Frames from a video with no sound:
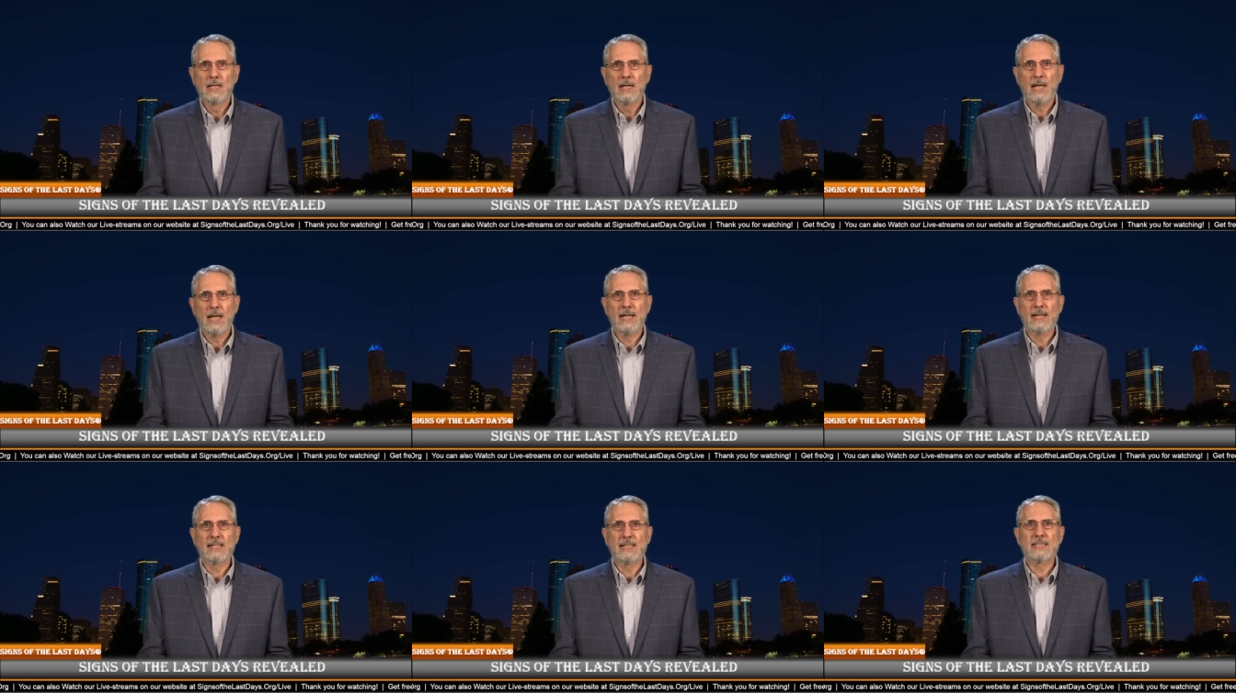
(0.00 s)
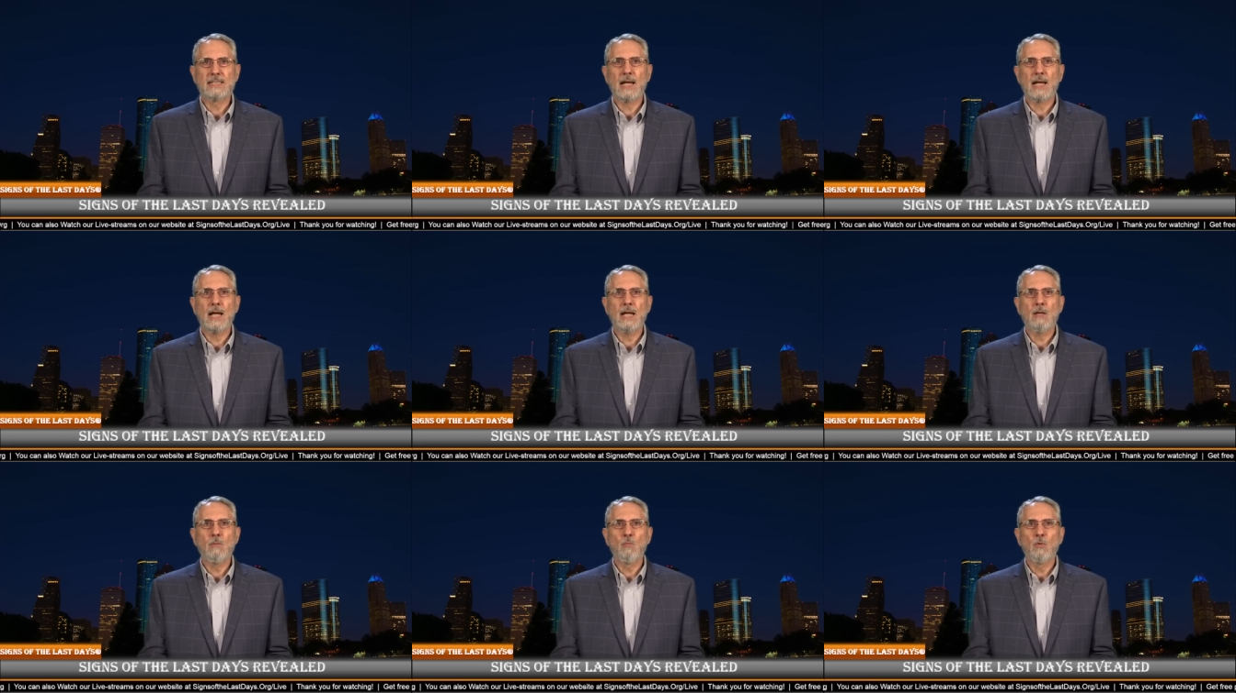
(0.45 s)
at a
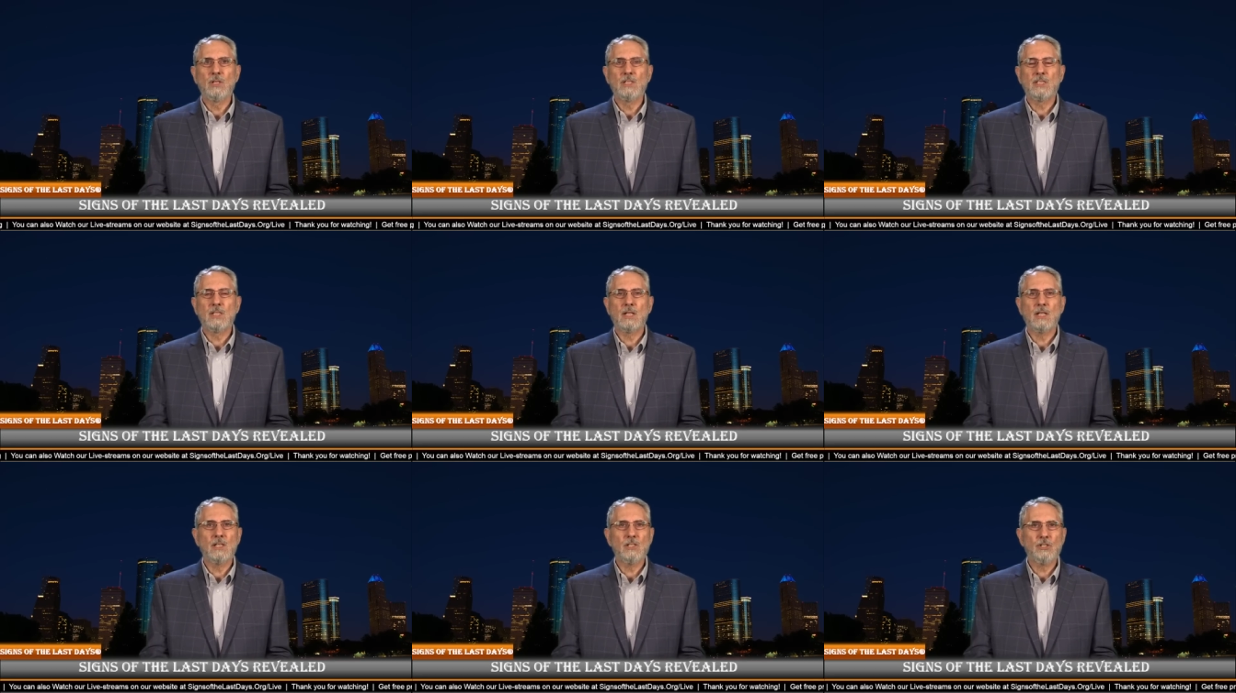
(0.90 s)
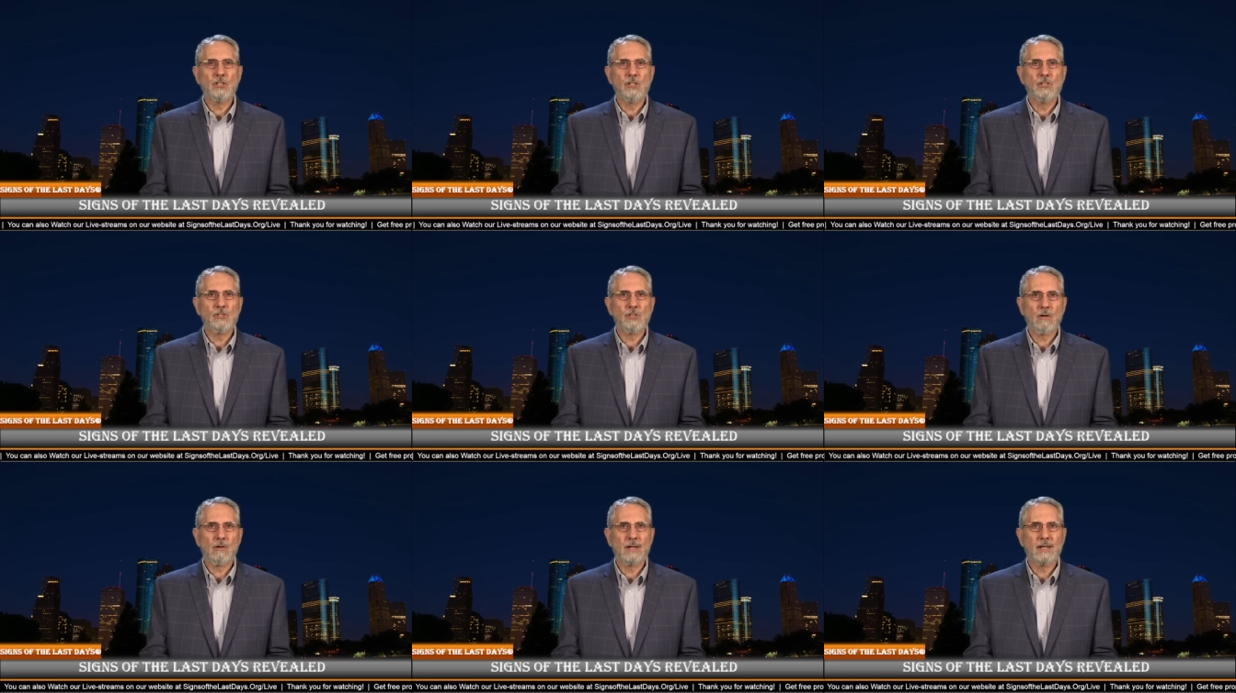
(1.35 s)
time when
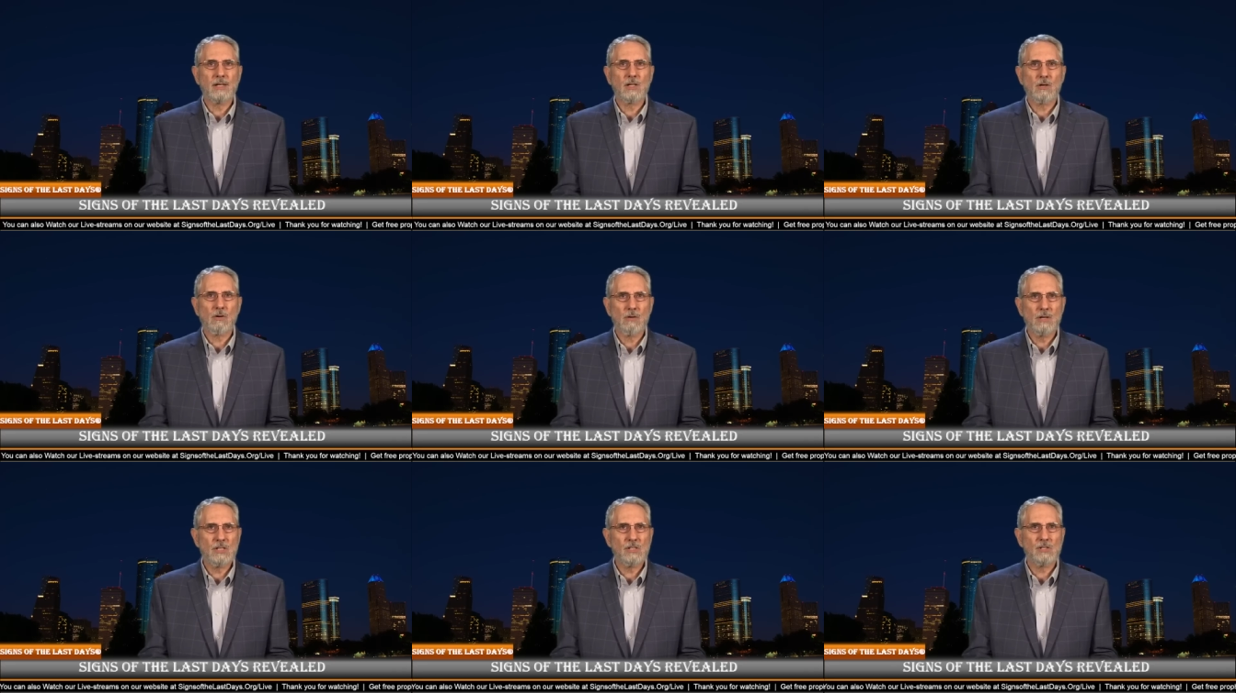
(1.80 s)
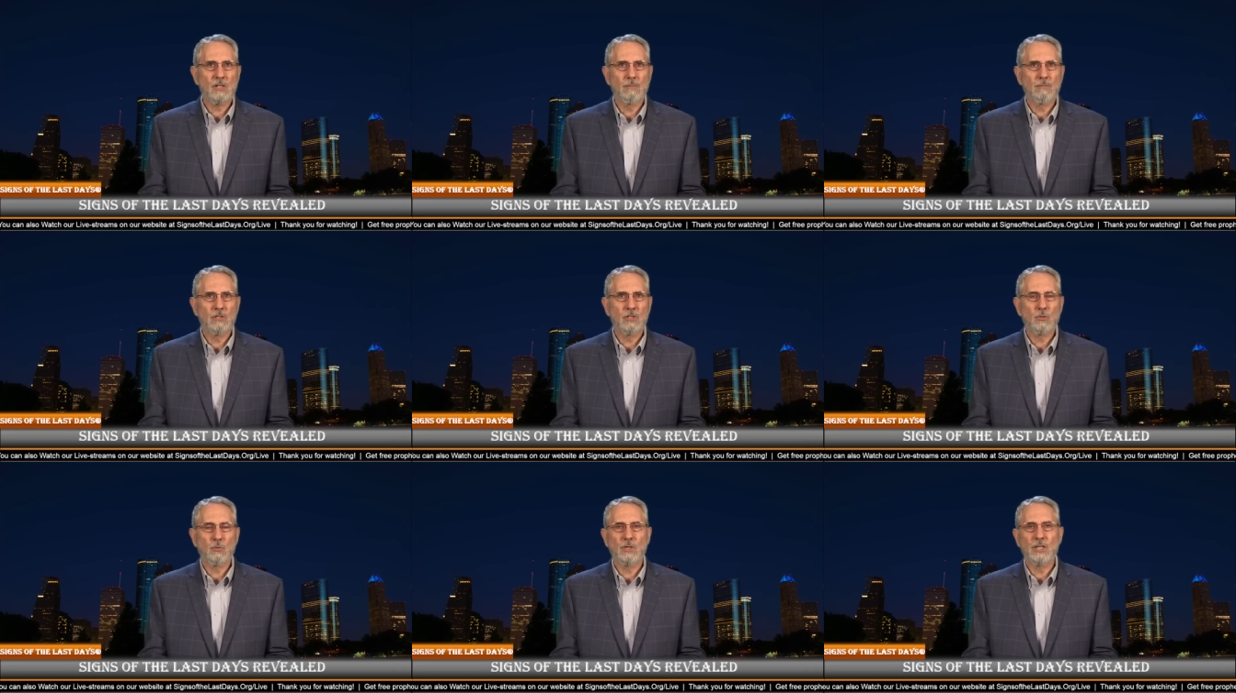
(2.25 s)
tensions are
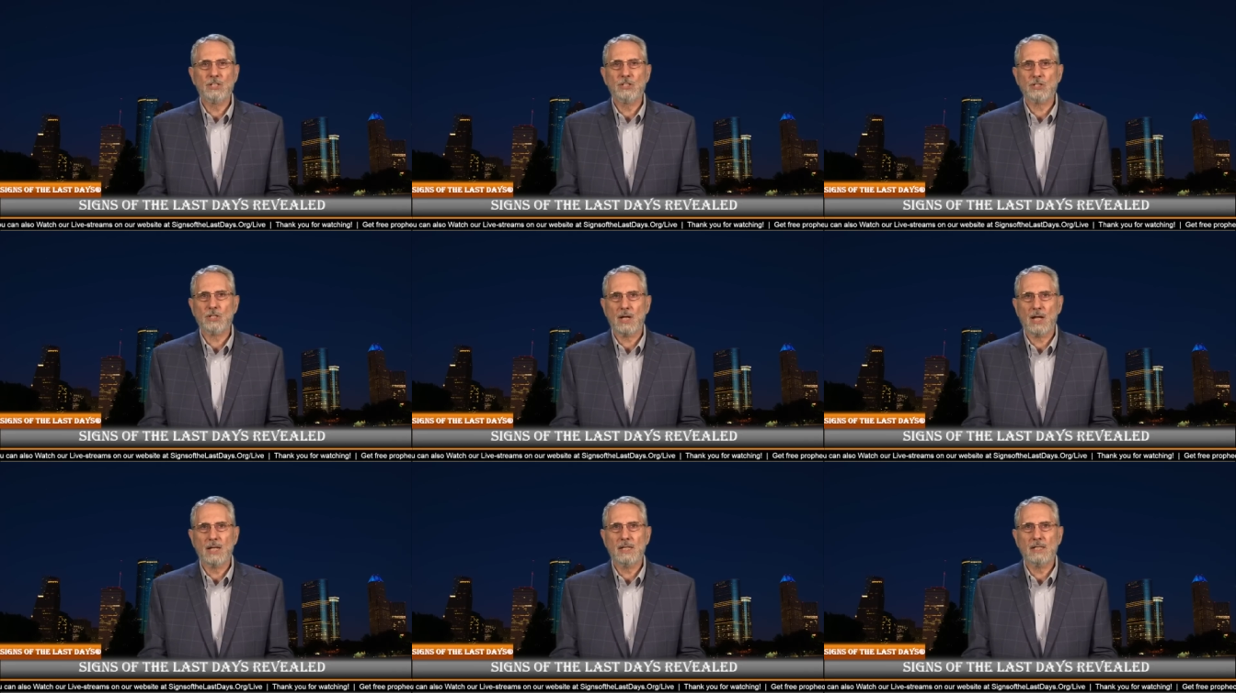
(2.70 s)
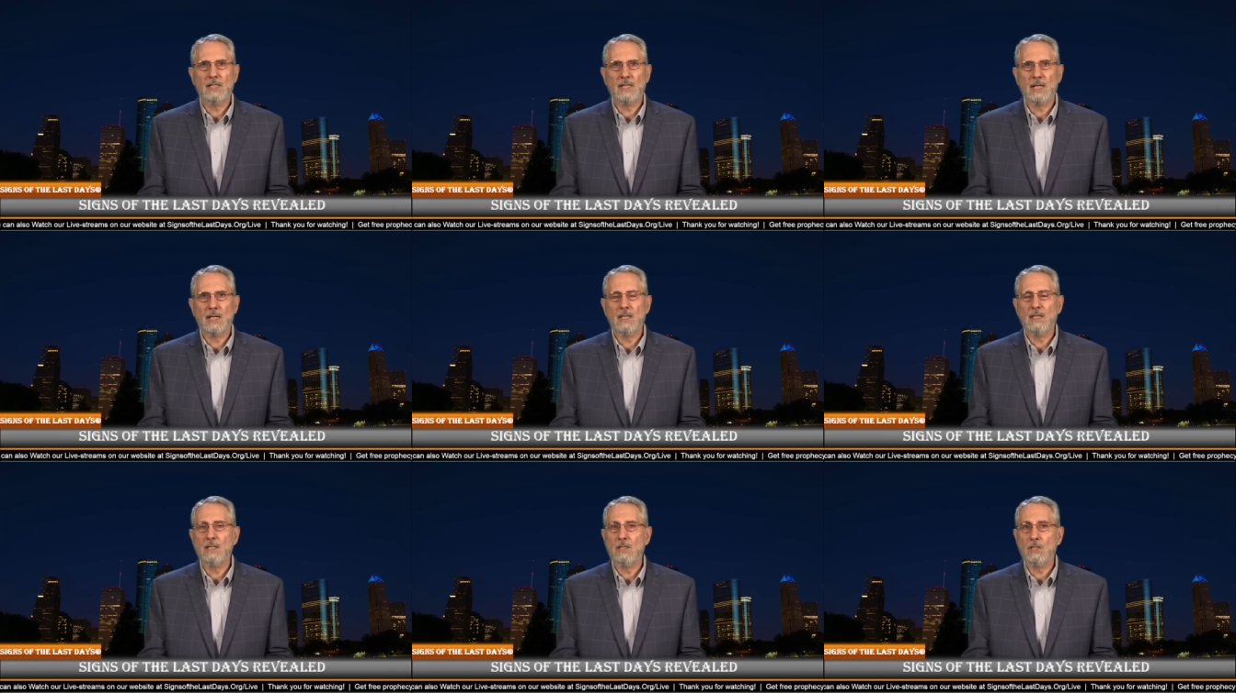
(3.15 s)
increasing between China
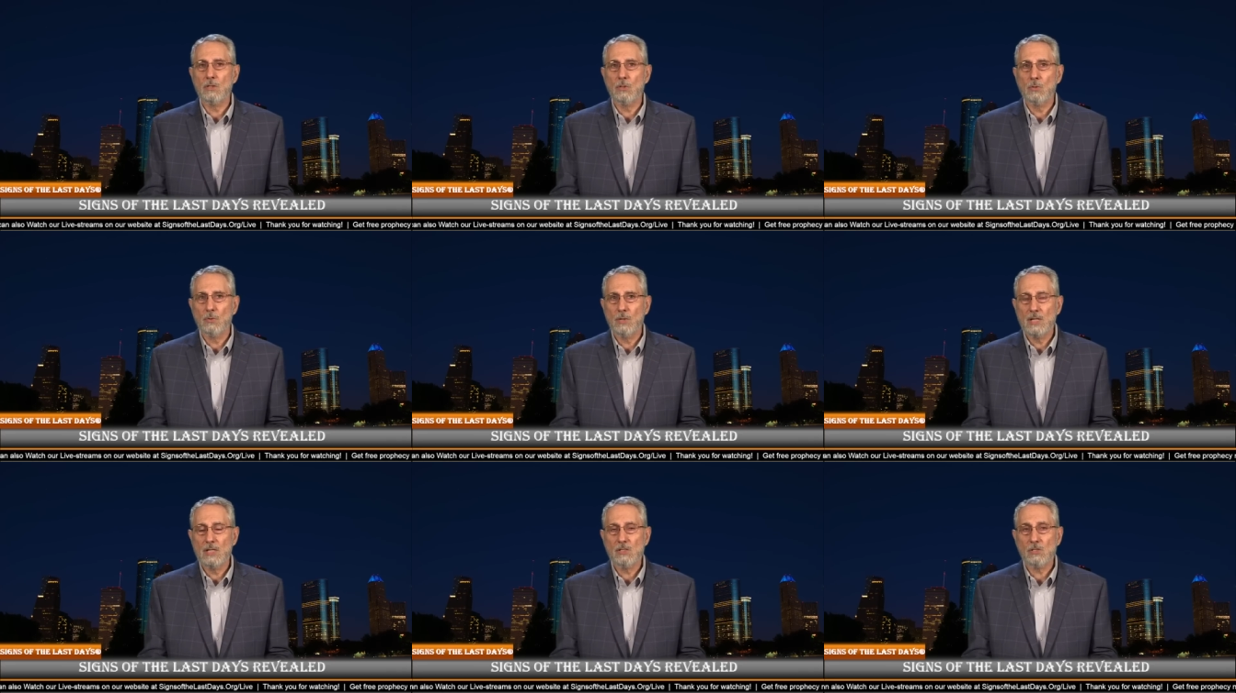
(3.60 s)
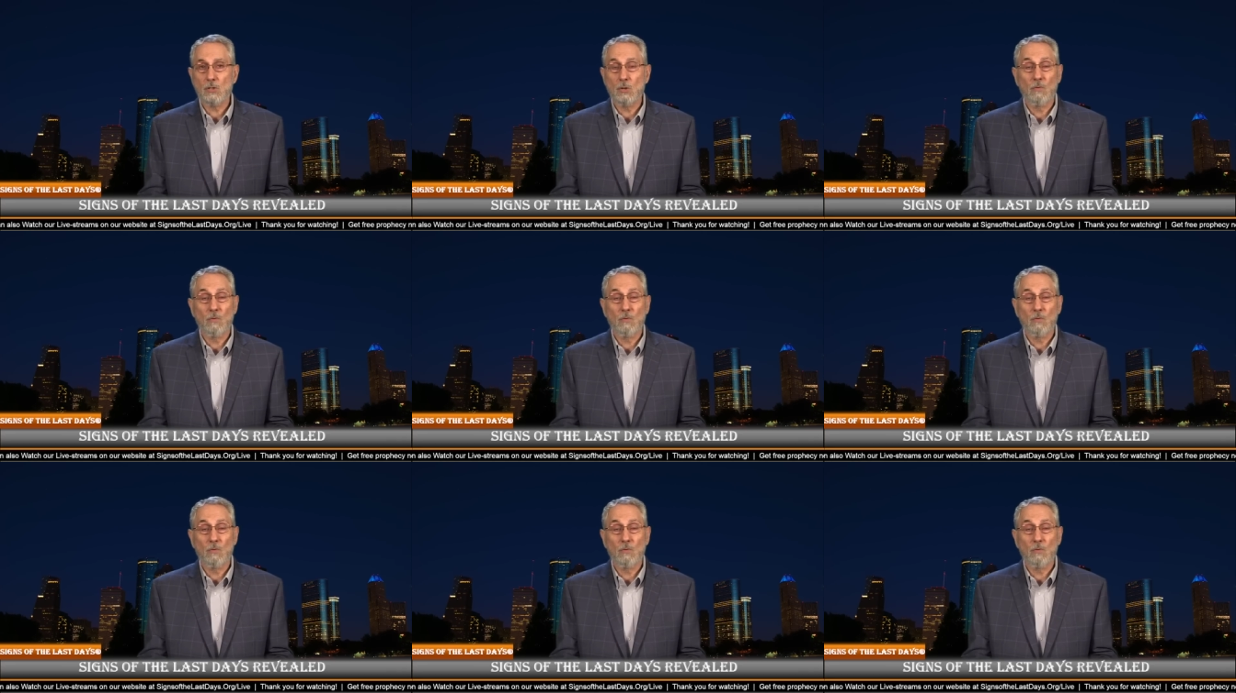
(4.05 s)
and the U.S.